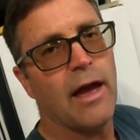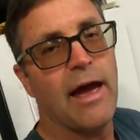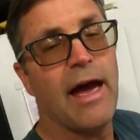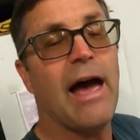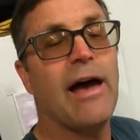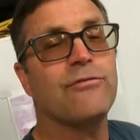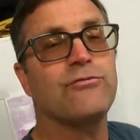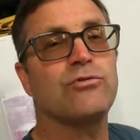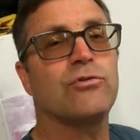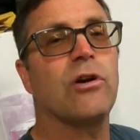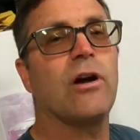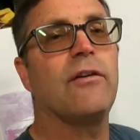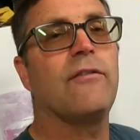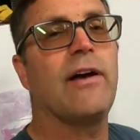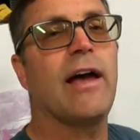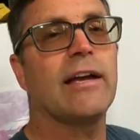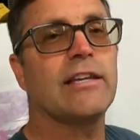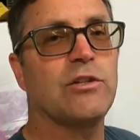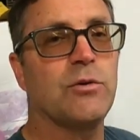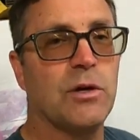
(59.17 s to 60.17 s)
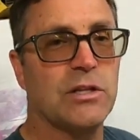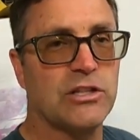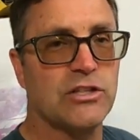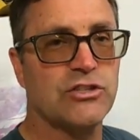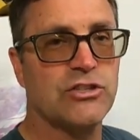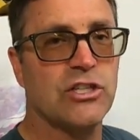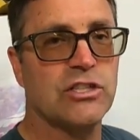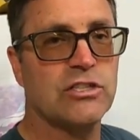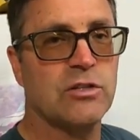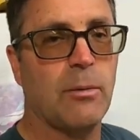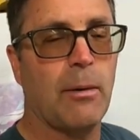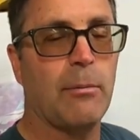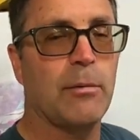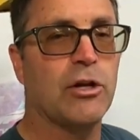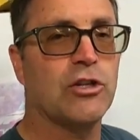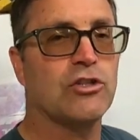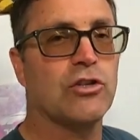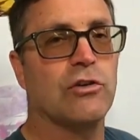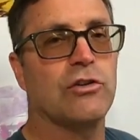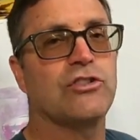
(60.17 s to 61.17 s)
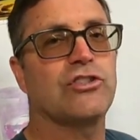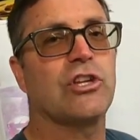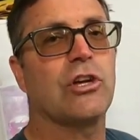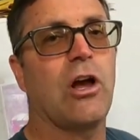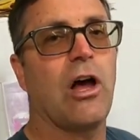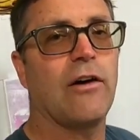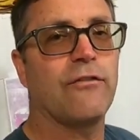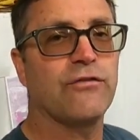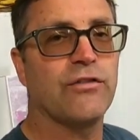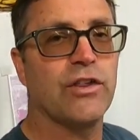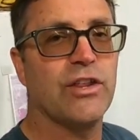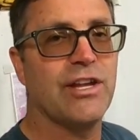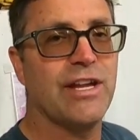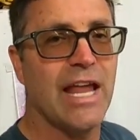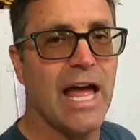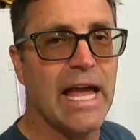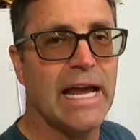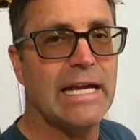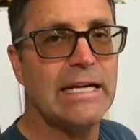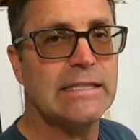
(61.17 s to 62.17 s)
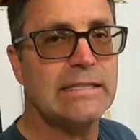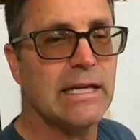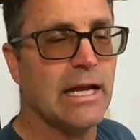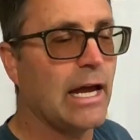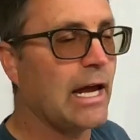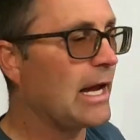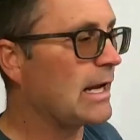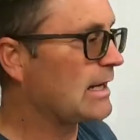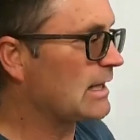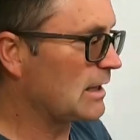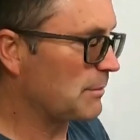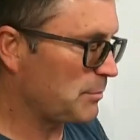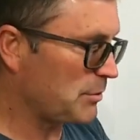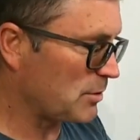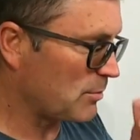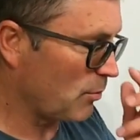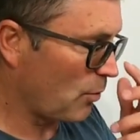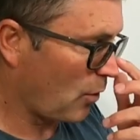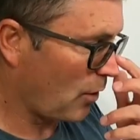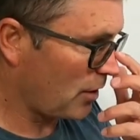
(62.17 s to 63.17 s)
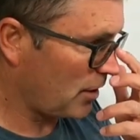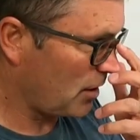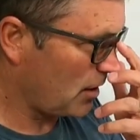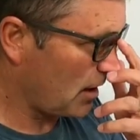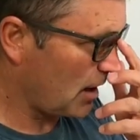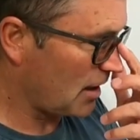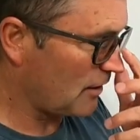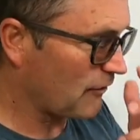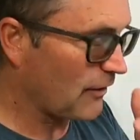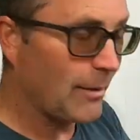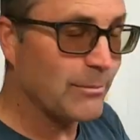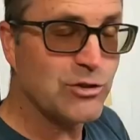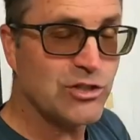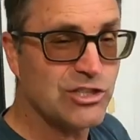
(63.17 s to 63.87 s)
after I evacuate the system, I'm going to turn this thing off for the night and get up in the morning, and if I'm